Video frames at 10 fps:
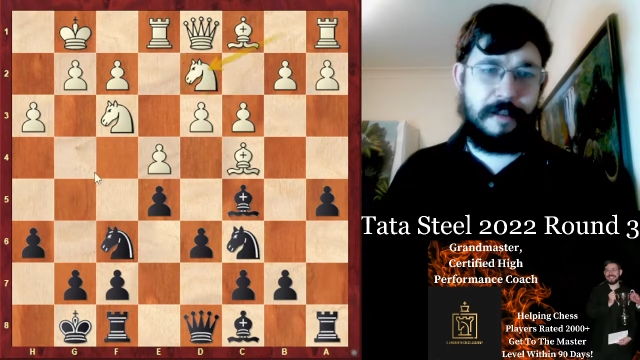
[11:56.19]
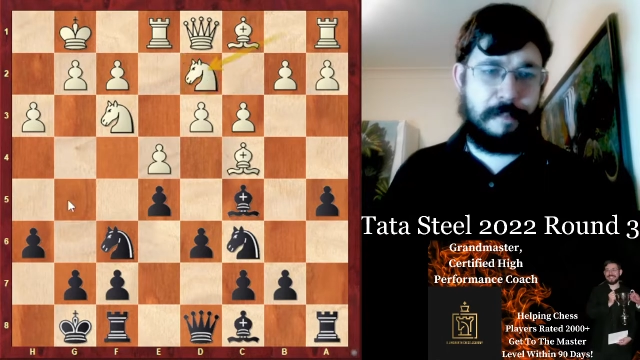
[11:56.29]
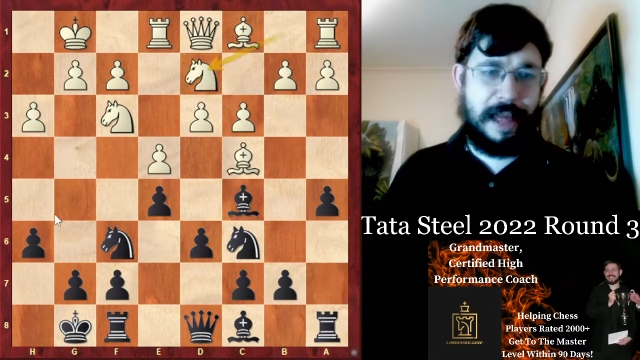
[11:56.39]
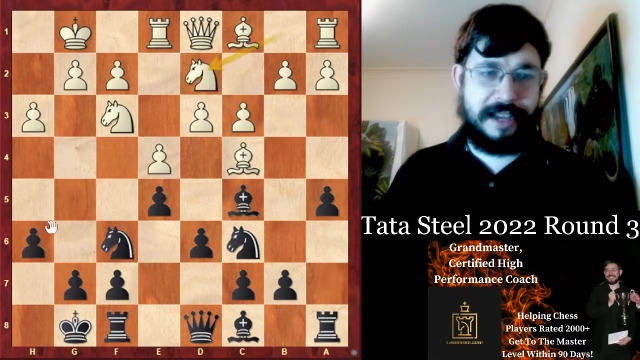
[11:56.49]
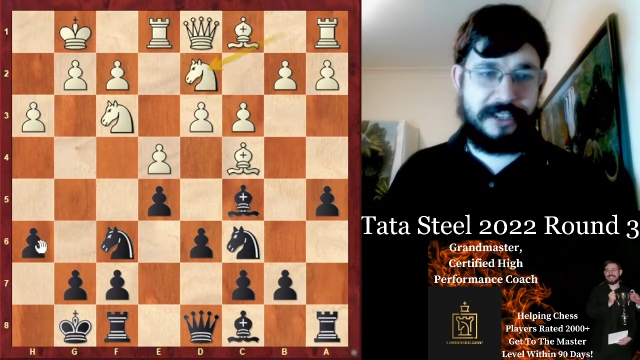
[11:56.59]
where
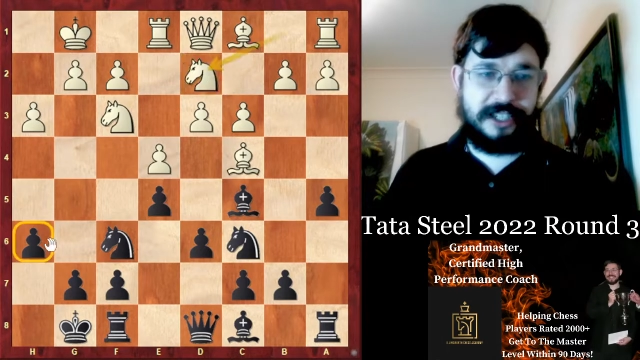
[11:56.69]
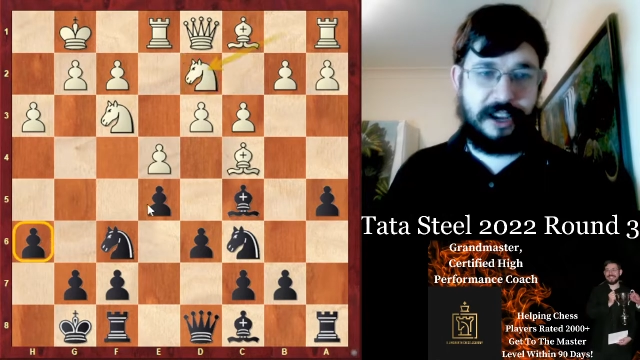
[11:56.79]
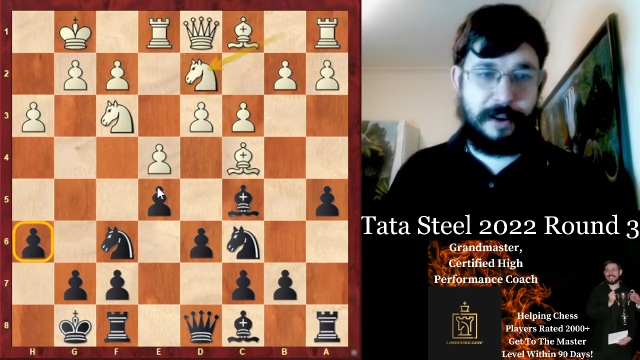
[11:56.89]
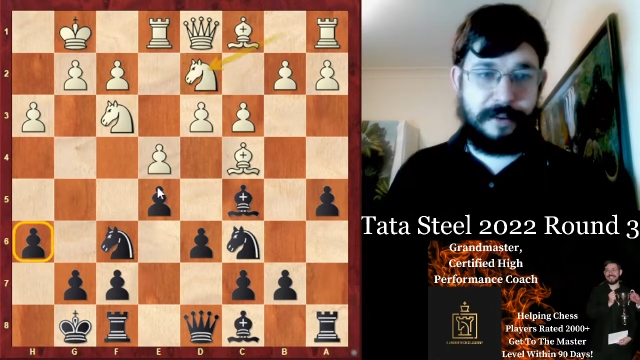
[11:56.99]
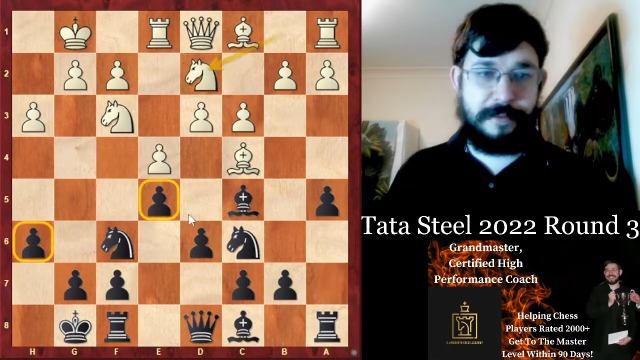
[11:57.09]
black is just
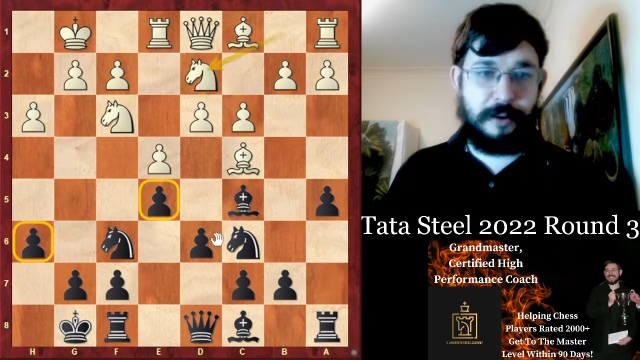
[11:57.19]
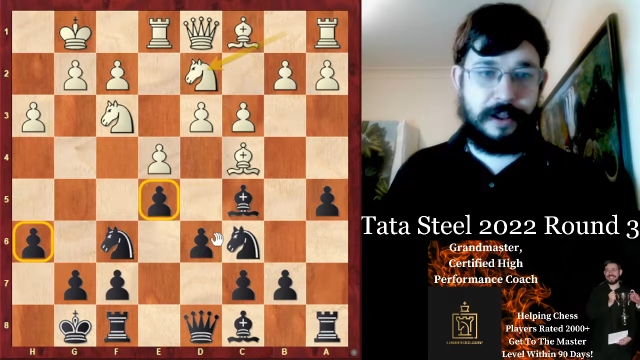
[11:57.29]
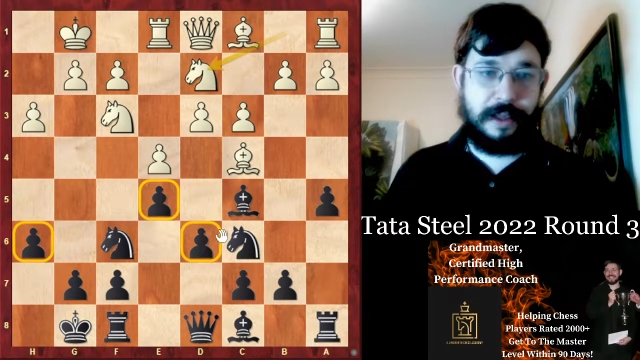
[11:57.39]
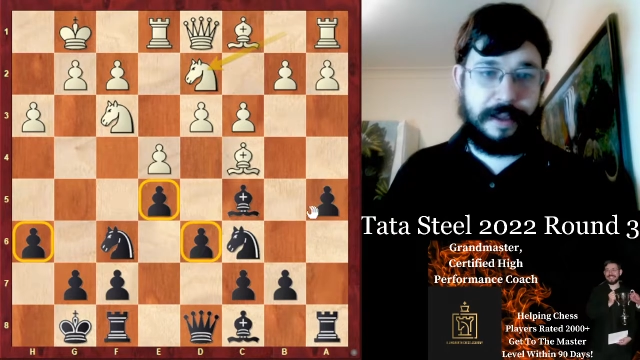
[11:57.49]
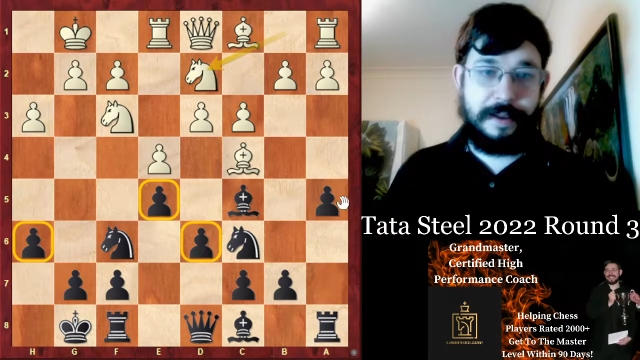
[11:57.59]
going for
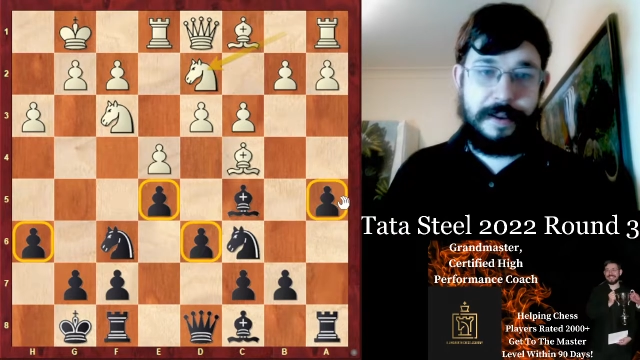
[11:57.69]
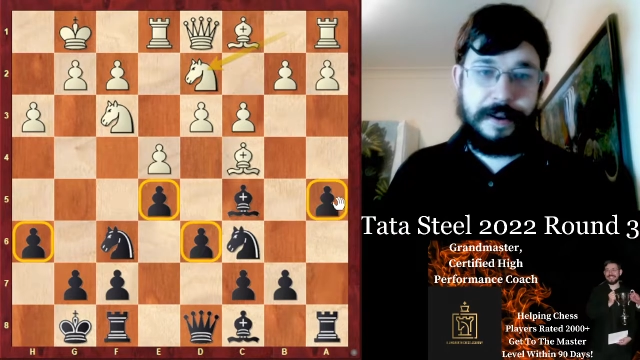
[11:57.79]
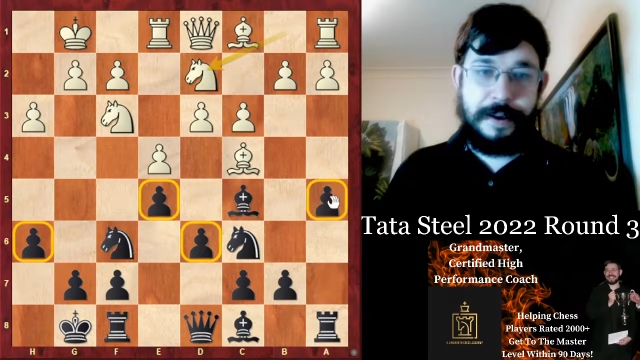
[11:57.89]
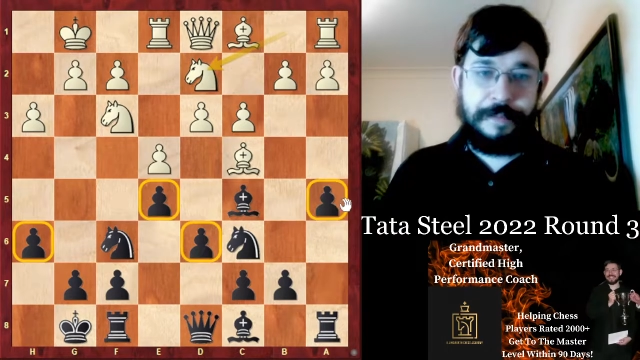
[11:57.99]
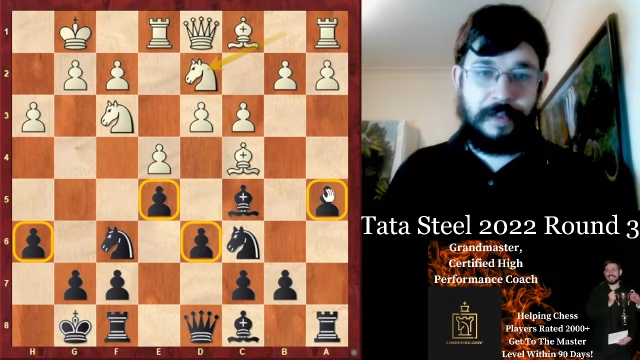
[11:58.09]
the
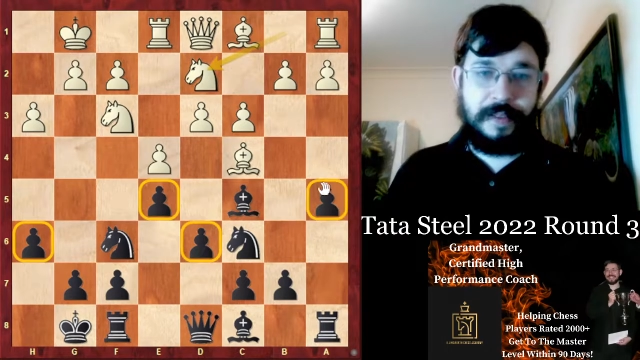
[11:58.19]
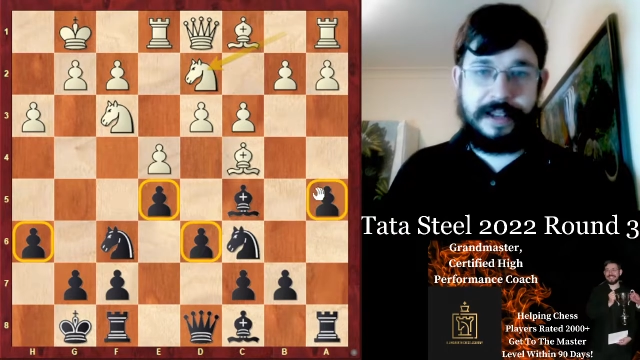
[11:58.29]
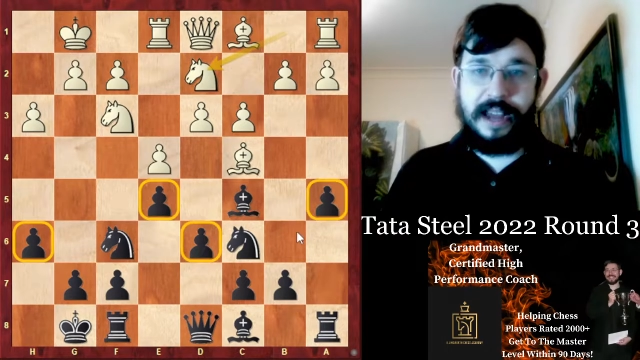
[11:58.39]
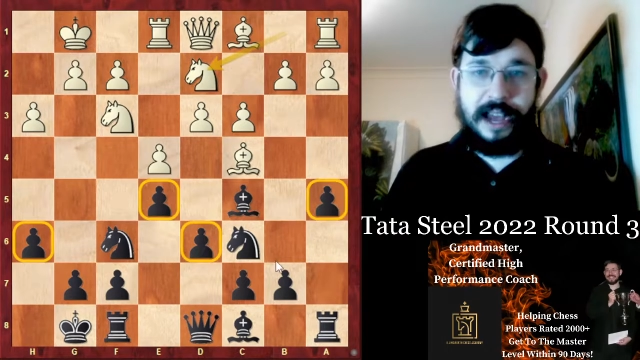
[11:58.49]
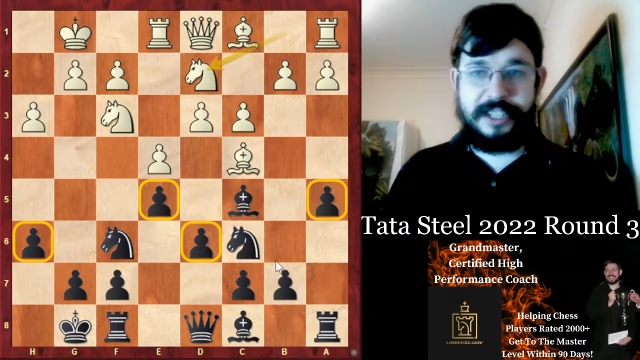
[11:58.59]

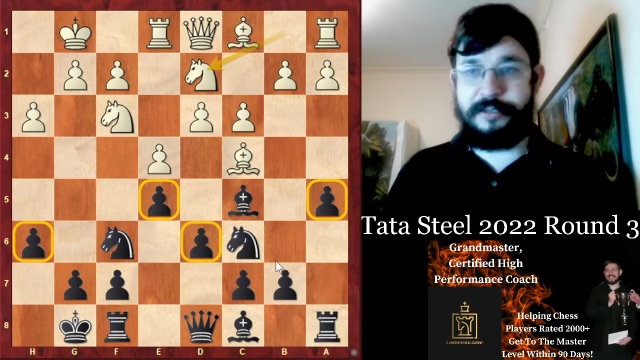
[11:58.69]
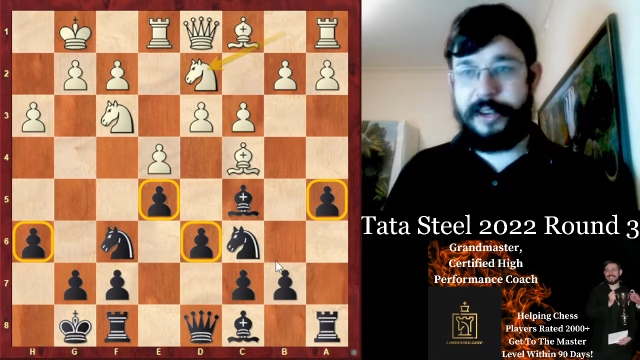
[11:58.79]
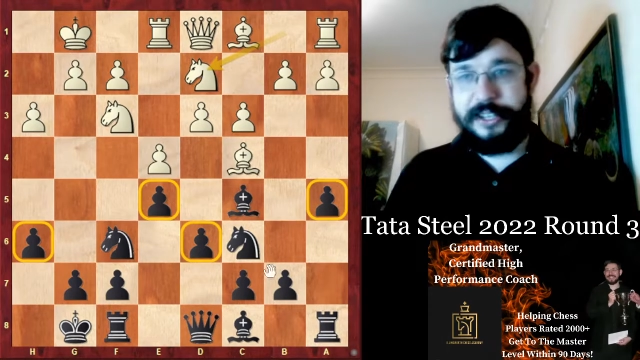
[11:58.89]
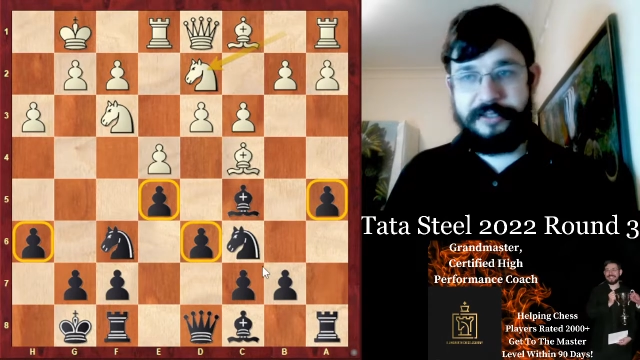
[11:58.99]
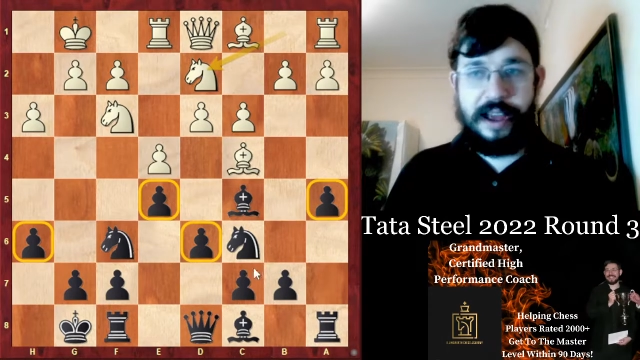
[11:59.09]
dark
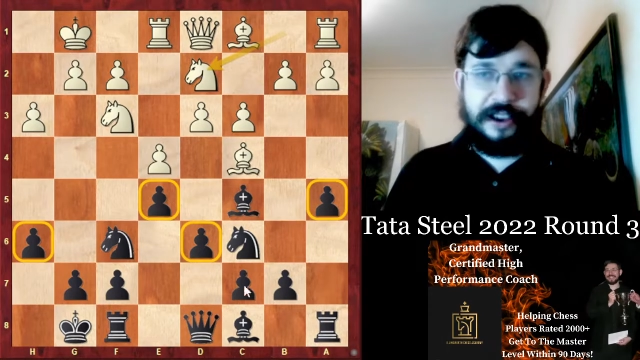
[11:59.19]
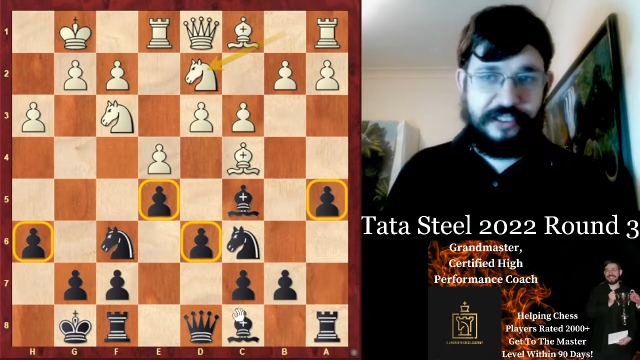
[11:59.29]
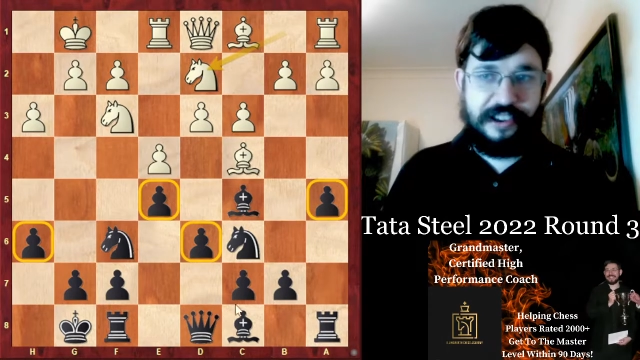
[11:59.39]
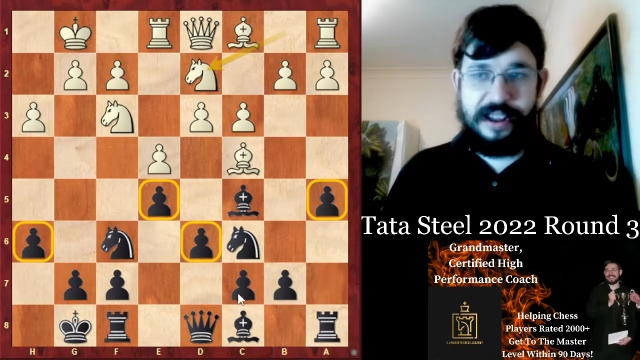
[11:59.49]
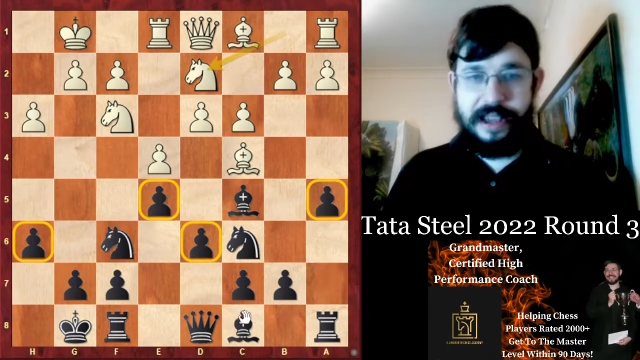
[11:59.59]
squared
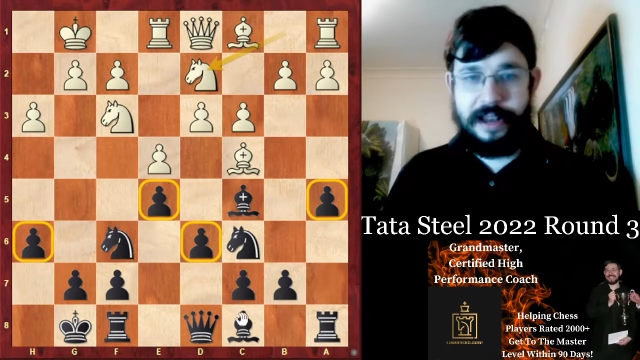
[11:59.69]
strategy,